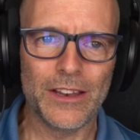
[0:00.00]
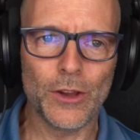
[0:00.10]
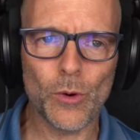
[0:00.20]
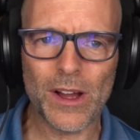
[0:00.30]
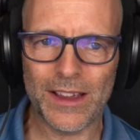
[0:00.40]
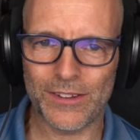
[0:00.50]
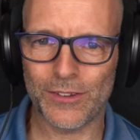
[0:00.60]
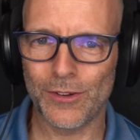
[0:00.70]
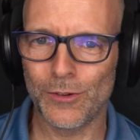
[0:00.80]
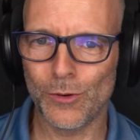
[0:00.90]
Yo
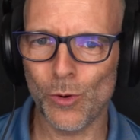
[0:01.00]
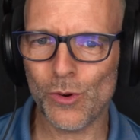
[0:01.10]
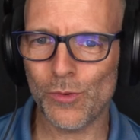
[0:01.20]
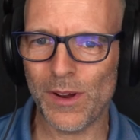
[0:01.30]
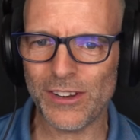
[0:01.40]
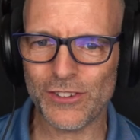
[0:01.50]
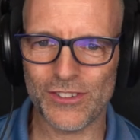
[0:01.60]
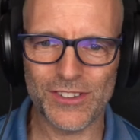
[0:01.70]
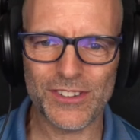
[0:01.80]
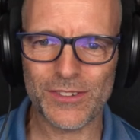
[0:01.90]
guys, no
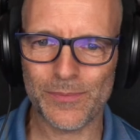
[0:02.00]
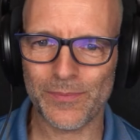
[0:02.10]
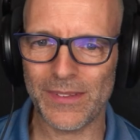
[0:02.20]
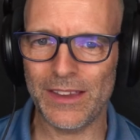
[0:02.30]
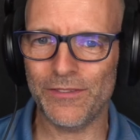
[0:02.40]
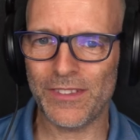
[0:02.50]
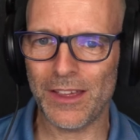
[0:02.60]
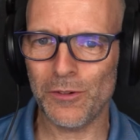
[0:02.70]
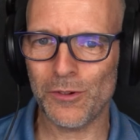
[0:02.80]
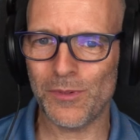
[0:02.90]
questions. If
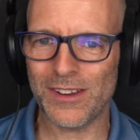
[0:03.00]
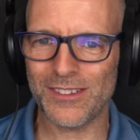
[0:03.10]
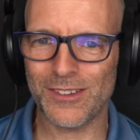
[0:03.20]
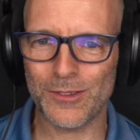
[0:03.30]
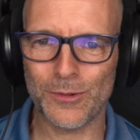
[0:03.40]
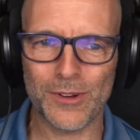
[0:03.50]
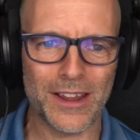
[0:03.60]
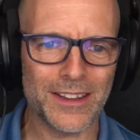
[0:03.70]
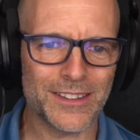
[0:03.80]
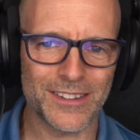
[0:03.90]
there are no questions
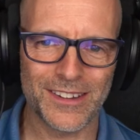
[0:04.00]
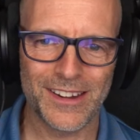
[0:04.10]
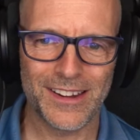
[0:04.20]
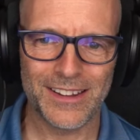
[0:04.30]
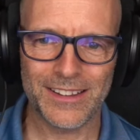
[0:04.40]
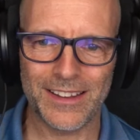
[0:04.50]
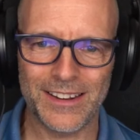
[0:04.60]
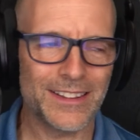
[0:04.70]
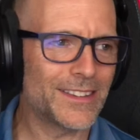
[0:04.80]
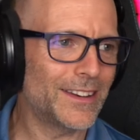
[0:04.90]
tonight,
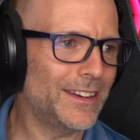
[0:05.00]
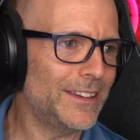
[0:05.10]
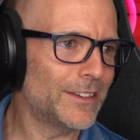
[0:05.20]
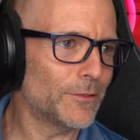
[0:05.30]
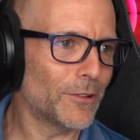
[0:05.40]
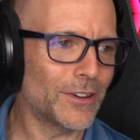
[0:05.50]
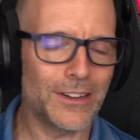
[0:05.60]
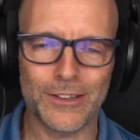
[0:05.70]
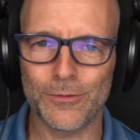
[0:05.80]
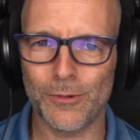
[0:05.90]
then that's an easy
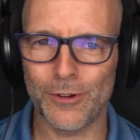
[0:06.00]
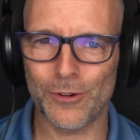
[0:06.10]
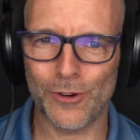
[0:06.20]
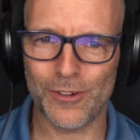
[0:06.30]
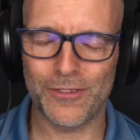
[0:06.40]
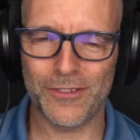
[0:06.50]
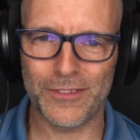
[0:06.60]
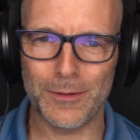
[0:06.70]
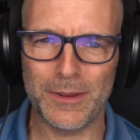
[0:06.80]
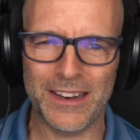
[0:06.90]
one. It's 1 o'clock,
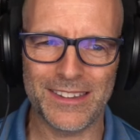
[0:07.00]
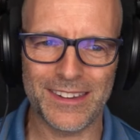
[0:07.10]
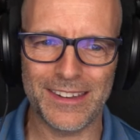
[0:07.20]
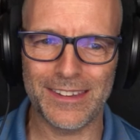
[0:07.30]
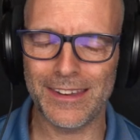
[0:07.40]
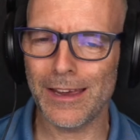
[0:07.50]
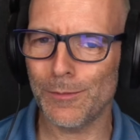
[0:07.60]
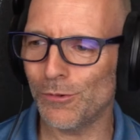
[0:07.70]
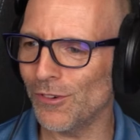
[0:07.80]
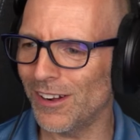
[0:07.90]
50 minutes in
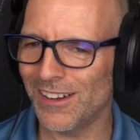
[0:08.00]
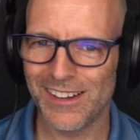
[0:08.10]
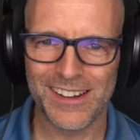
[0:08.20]
Singapore.